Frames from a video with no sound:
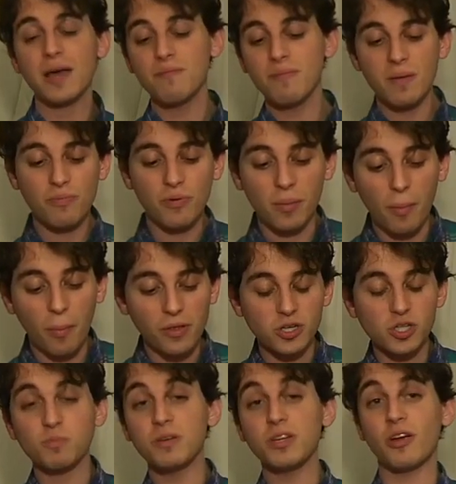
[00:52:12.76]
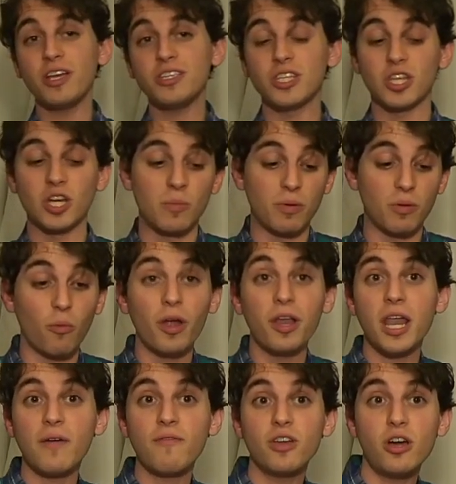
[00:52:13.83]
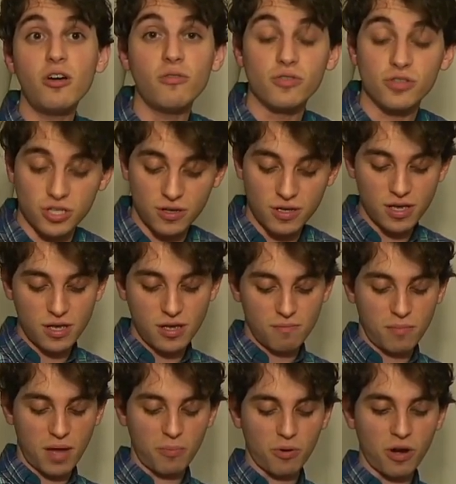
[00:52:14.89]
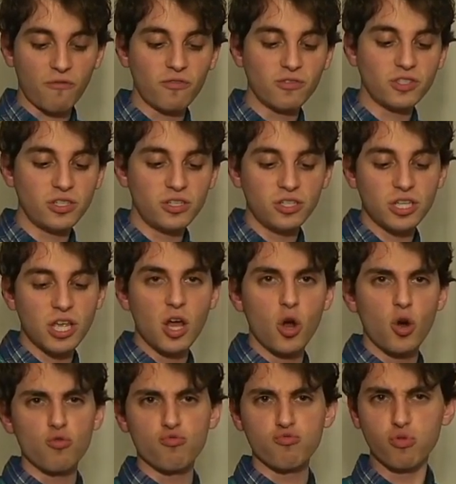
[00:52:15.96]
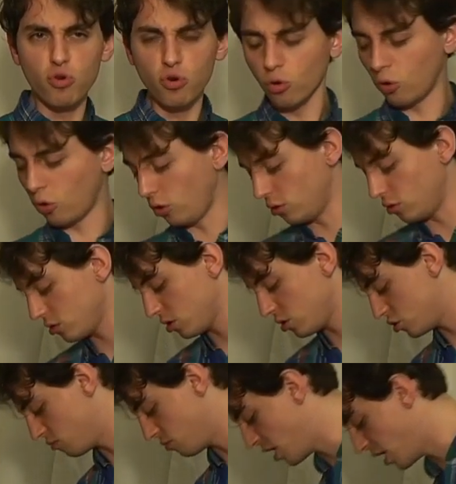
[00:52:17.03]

I may probably just be crazy there, but one never knows. My preferences rule, because they're